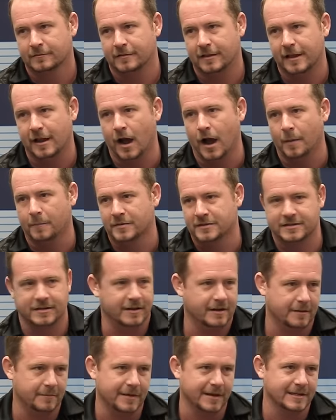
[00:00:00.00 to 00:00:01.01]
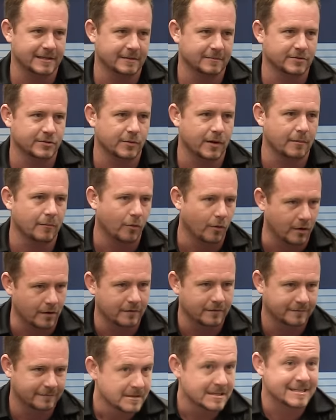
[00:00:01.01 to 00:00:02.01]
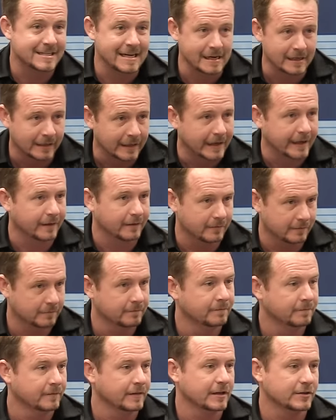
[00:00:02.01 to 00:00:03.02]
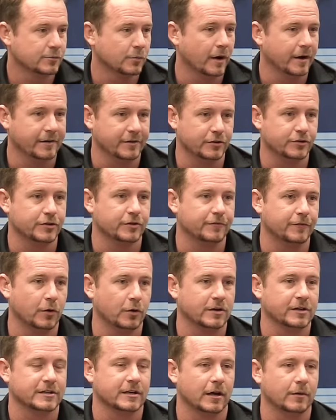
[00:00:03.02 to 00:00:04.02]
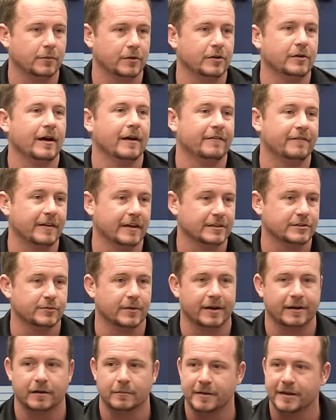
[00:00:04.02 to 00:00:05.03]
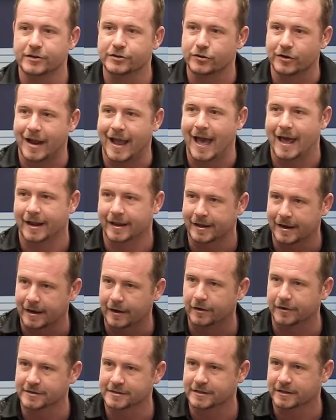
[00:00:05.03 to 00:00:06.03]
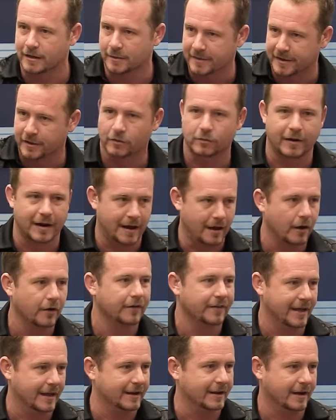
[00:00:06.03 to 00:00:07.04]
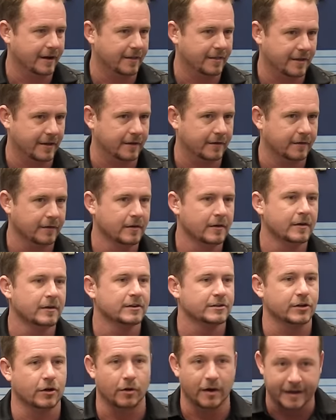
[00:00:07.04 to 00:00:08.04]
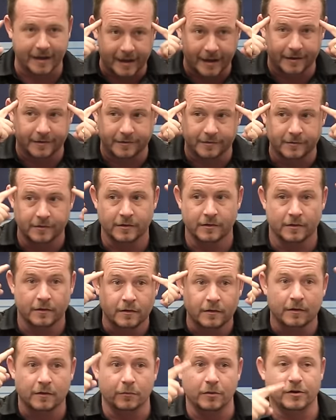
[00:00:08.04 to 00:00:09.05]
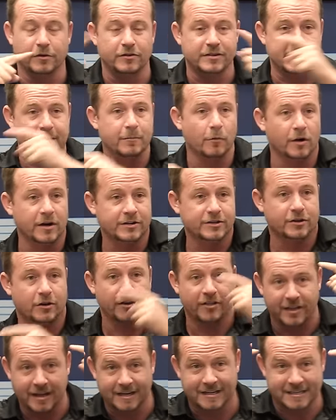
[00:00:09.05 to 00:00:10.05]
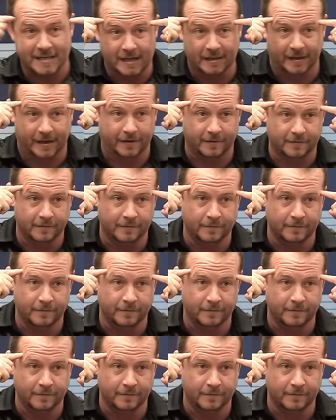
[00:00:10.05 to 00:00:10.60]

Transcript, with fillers: The opposite. It makes them sweat more. Sealing is what you should focus on when you have vent sweating, to make sure attic air isn't coming in around, that kind of thing. So again, when you see moisture, think sealing.